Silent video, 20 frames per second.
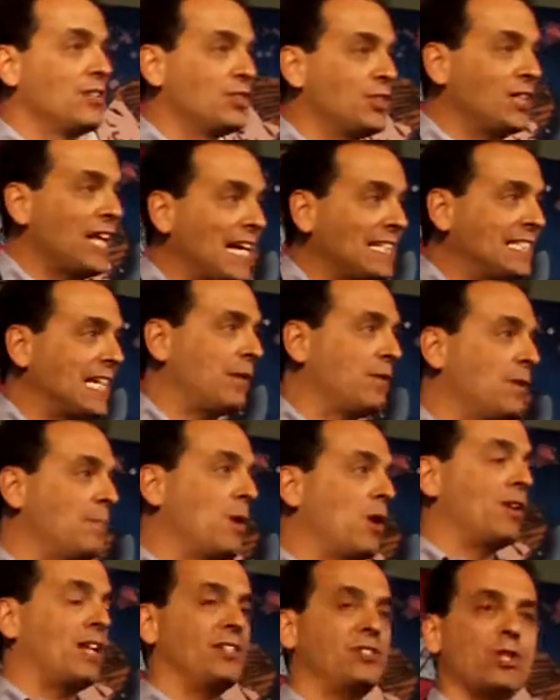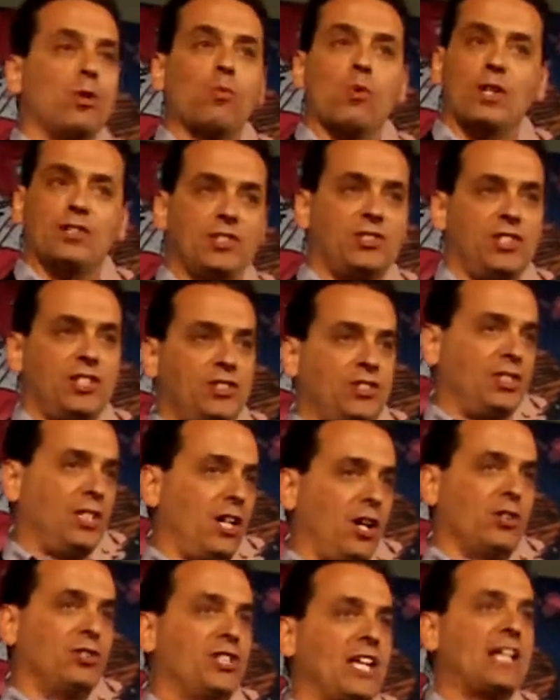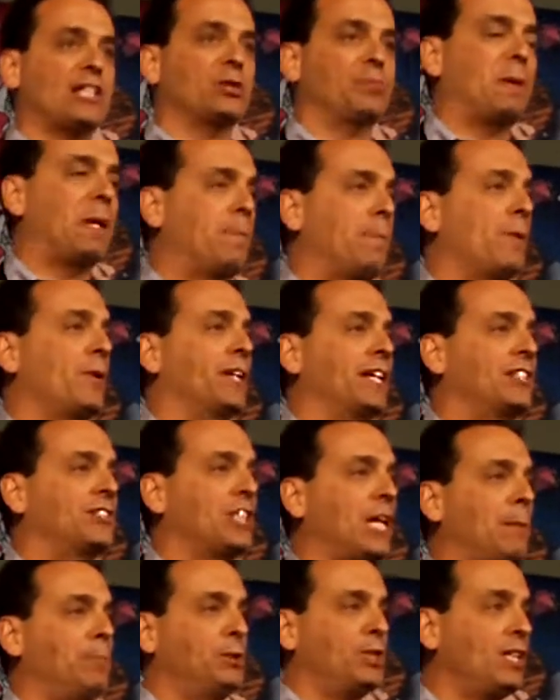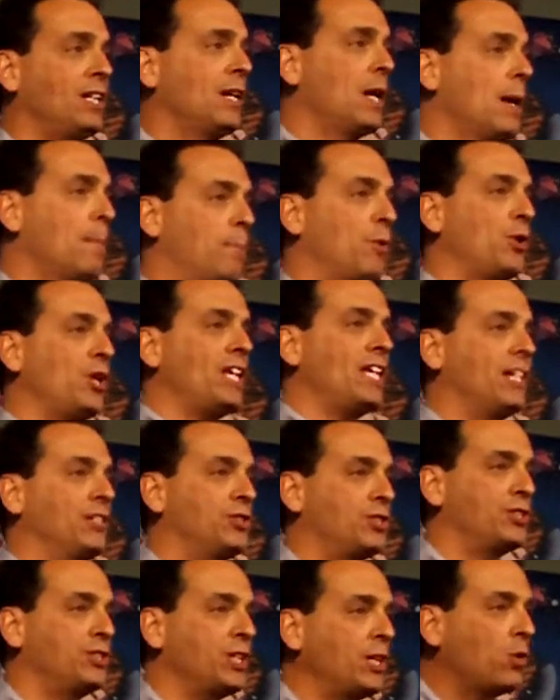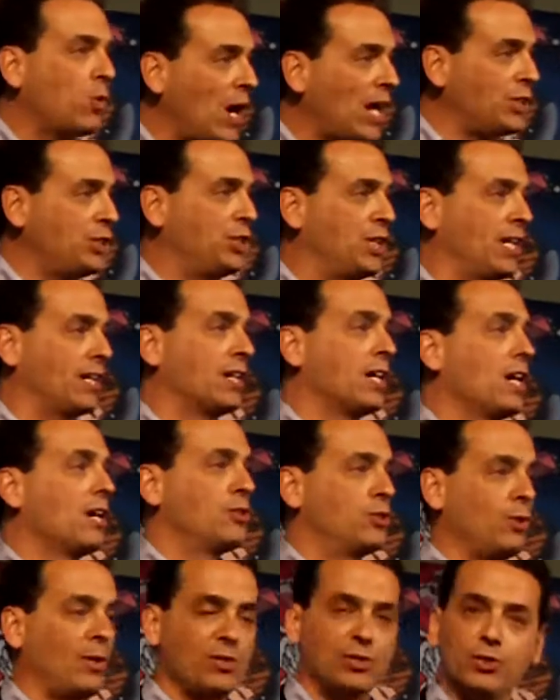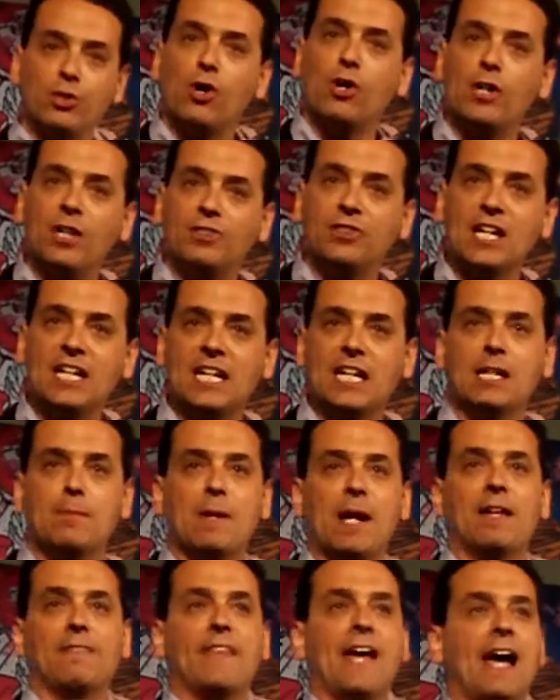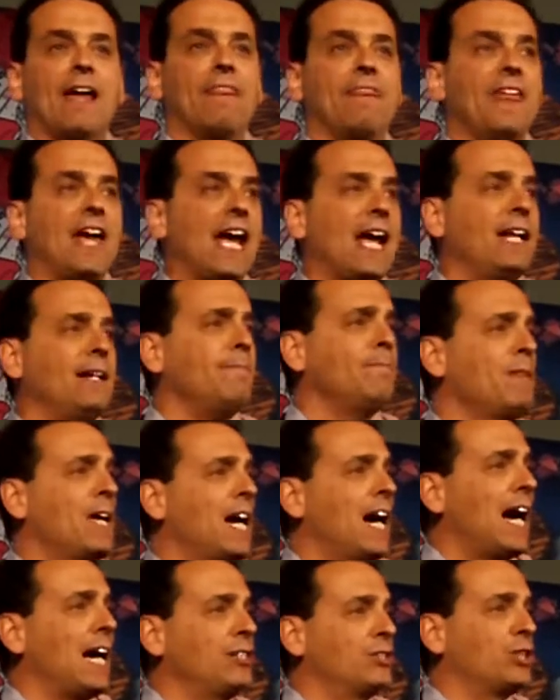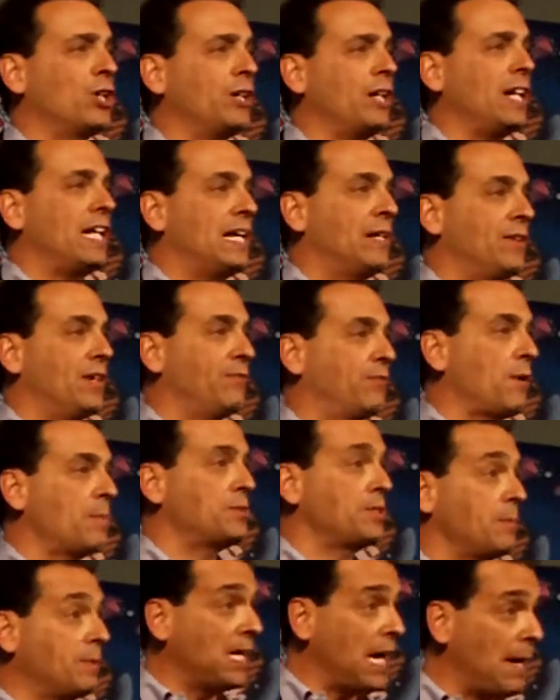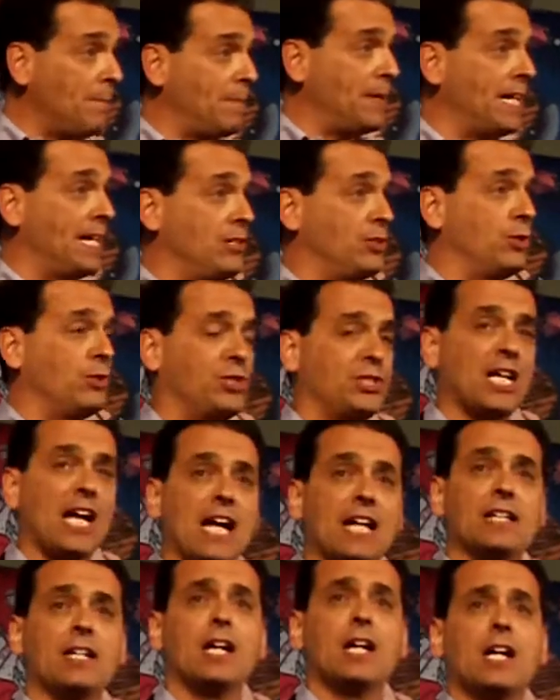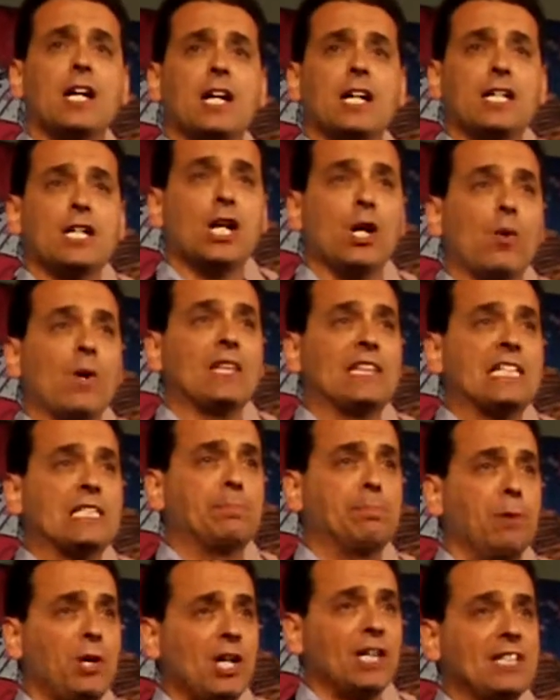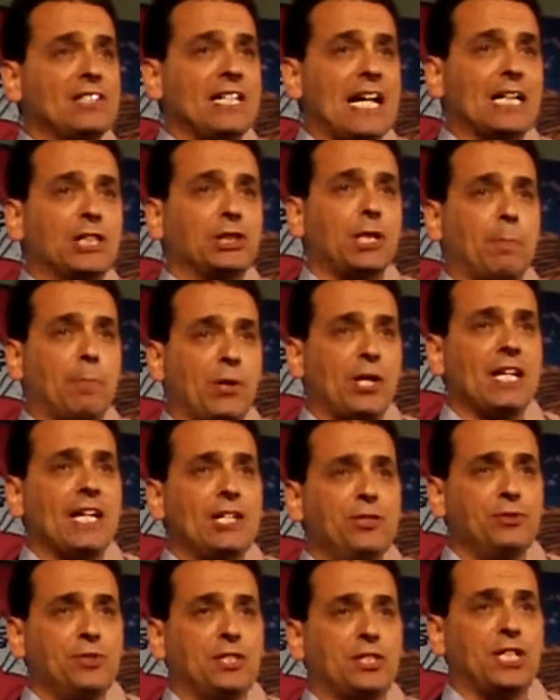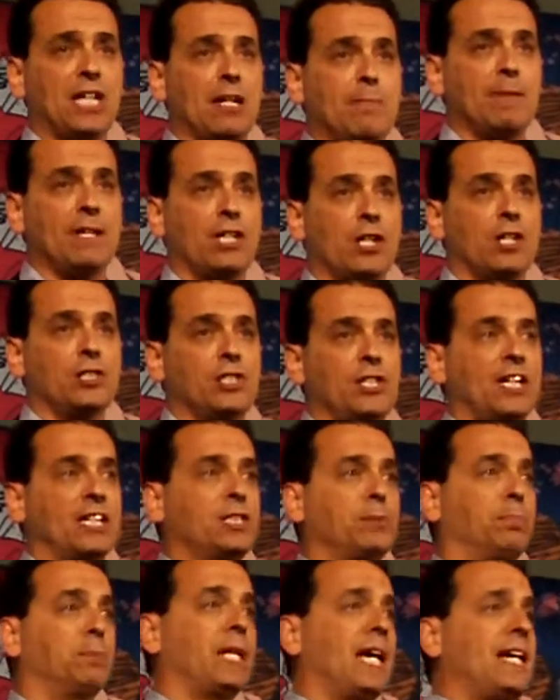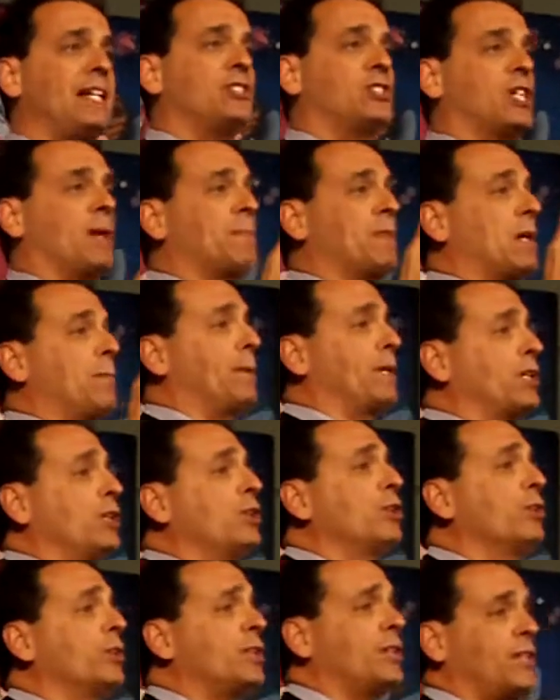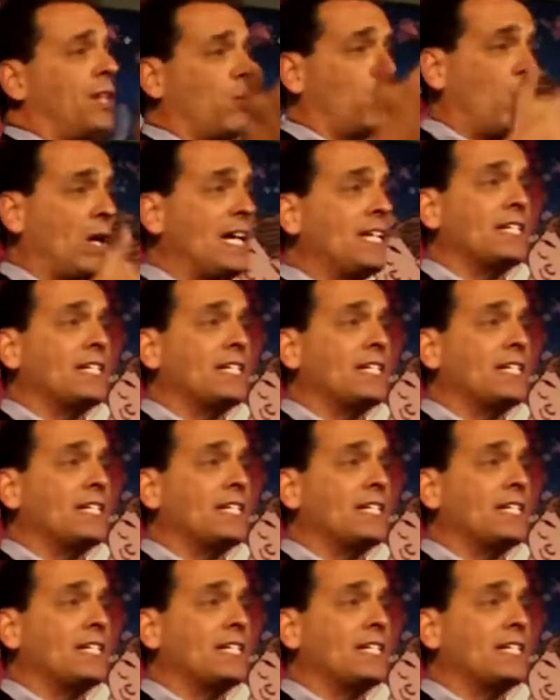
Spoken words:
So that's how we motivate. So are salespeople an exception? Pretty interesting question. So I started thinking about that. Then I started hearing from some companies who said, you know what, this book is actually pretty interesting because it explains something peculiar that